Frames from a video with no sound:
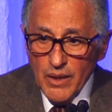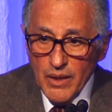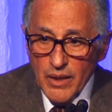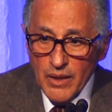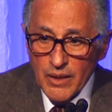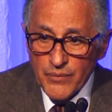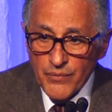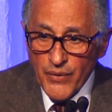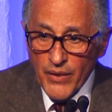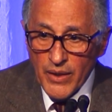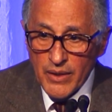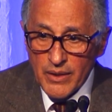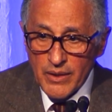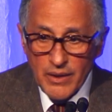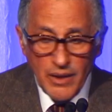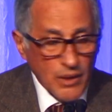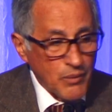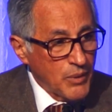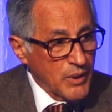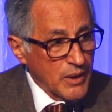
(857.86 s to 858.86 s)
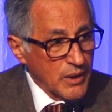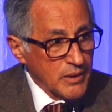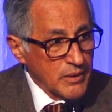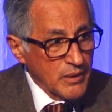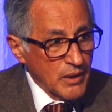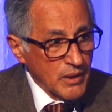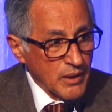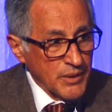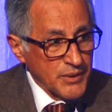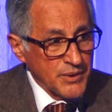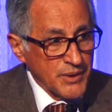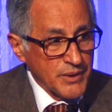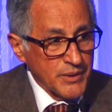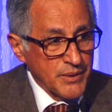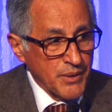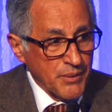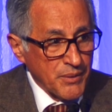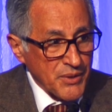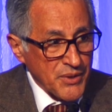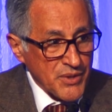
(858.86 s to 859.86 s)
And finally, I want to acknowledge our
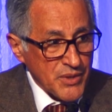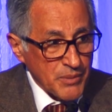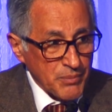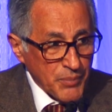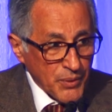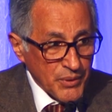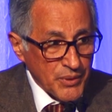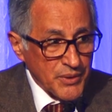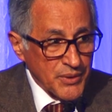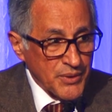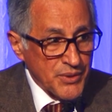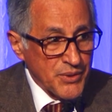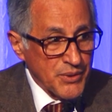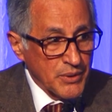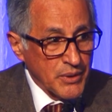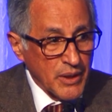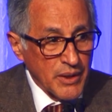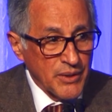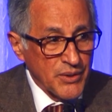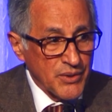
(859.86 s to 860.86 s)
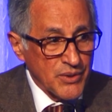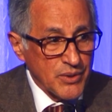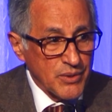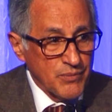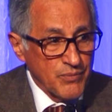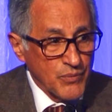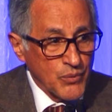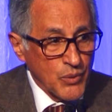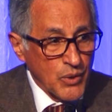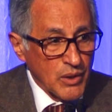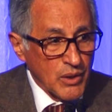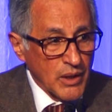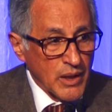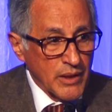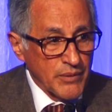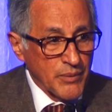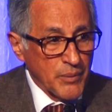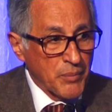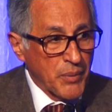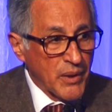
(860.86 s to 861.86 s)
generous supporters. You guys will
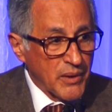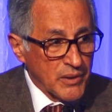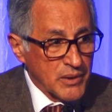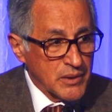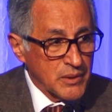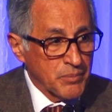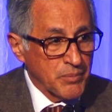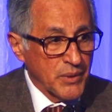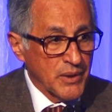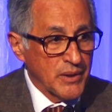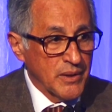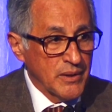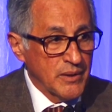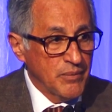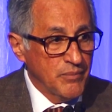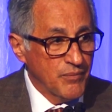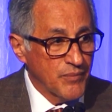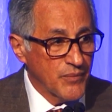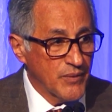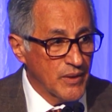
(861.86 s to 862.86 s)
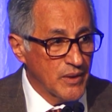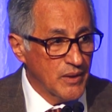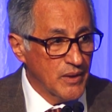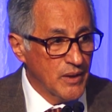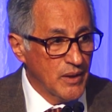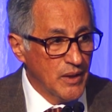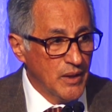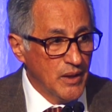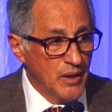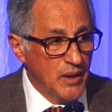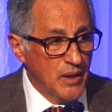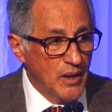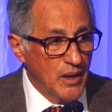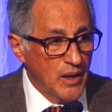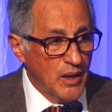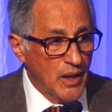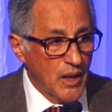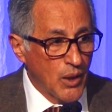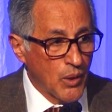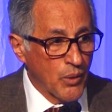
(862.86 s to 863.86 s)
have a part to play.
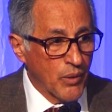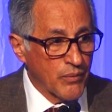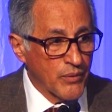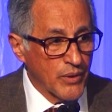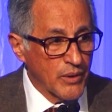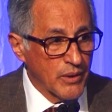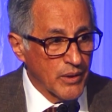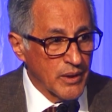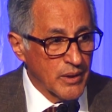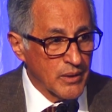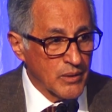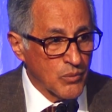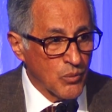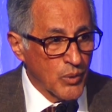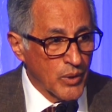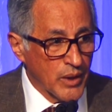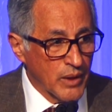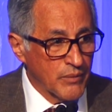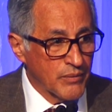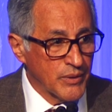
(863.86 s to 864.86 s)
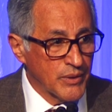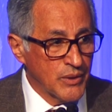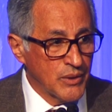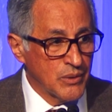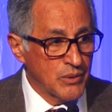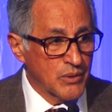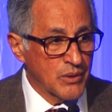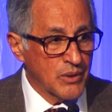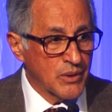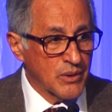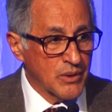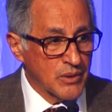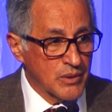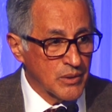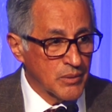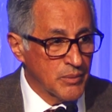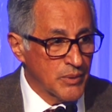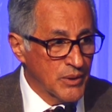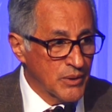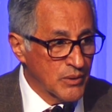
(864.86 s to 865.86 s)
However, and whatever you
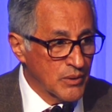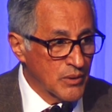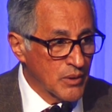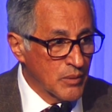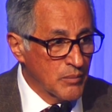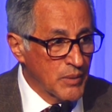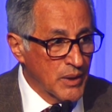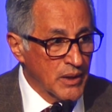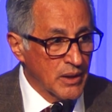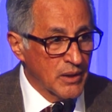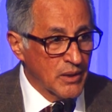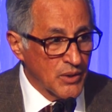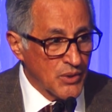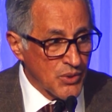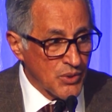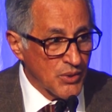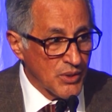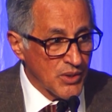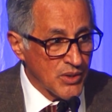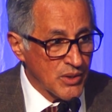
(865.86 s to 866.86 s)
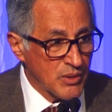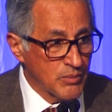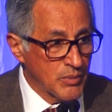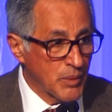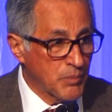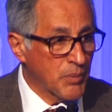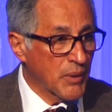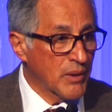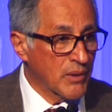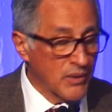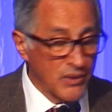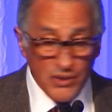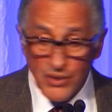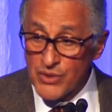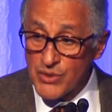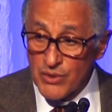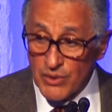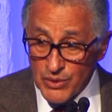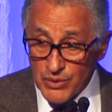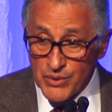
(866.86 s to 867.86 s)
contribute, you are making a choice to be a part of the
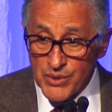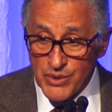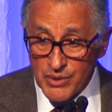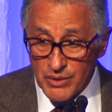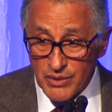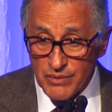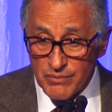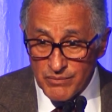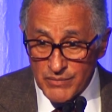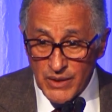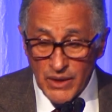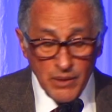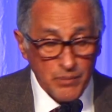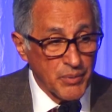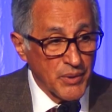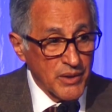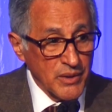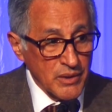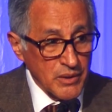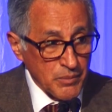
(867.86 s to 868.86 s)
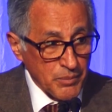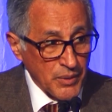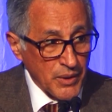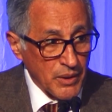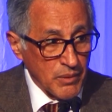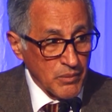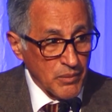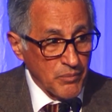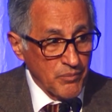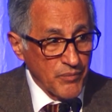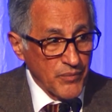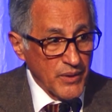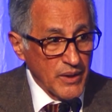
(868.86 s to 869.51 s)
solution, not a part of the problem.